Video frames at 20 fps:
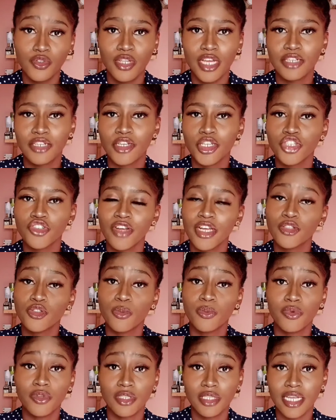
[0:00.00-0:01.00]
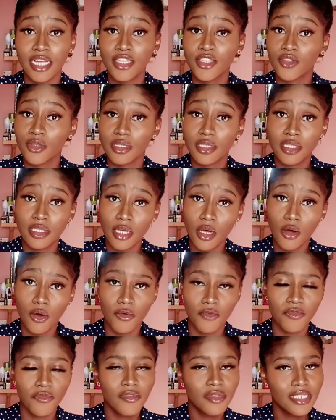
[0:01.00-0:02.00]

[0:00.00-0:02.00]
you're just trying to protect yourself.